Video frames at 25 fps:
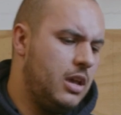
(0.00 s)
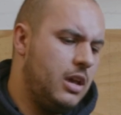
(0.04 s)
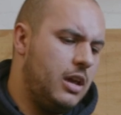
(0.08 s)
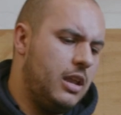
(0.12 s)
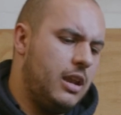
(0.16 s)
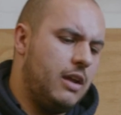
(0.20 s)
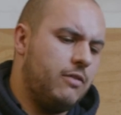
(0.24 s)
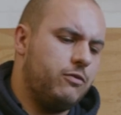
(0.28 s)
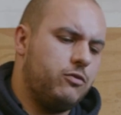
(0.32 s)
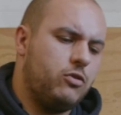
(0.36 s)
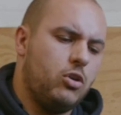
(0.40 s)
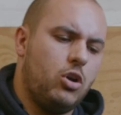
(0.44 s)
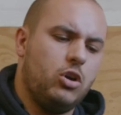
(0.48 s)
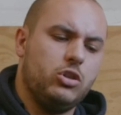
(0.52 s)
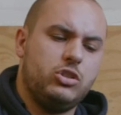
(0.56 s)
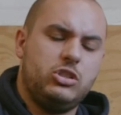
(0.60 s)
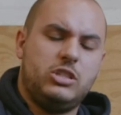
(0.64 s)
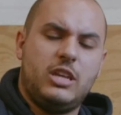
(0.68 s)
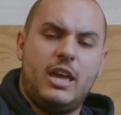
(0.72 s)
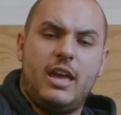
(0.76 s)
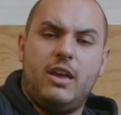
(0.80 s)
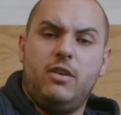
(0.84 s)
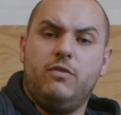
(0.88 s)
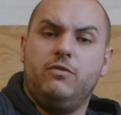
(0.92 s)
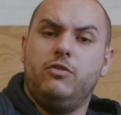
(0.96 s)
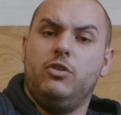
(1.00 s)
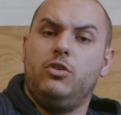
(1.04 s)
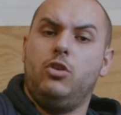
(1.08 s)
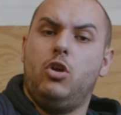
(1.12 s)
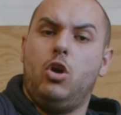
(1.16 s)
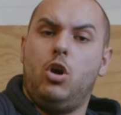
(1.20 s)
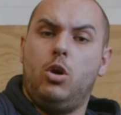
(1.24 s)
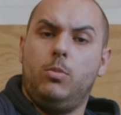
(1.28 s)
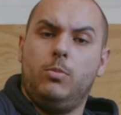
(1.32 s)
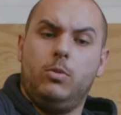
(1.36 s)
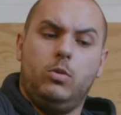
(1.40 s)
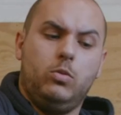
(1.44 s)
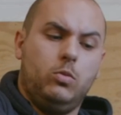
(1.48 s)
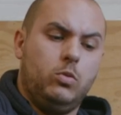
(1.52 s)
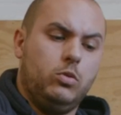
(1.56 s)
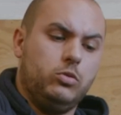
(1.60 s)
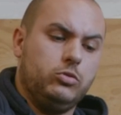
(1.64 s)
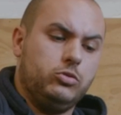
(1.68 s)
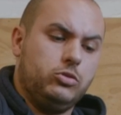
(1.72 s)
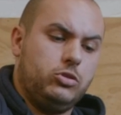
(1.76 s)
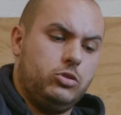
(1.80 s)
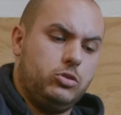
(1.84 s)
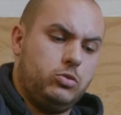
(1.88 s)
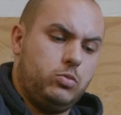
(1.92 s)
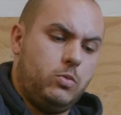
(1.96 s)
And I've got a set of the normal
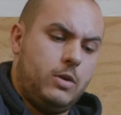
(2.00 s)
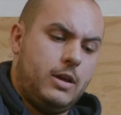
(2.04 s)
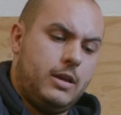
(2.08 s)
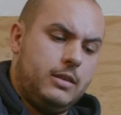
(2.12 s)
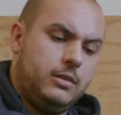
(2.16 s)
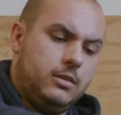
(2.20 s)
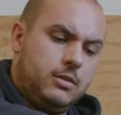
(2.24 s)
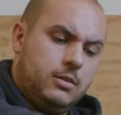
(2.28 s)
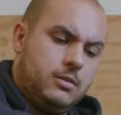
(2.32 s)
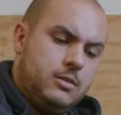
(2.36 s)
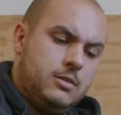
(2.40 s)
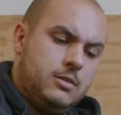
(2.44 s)
ones as well.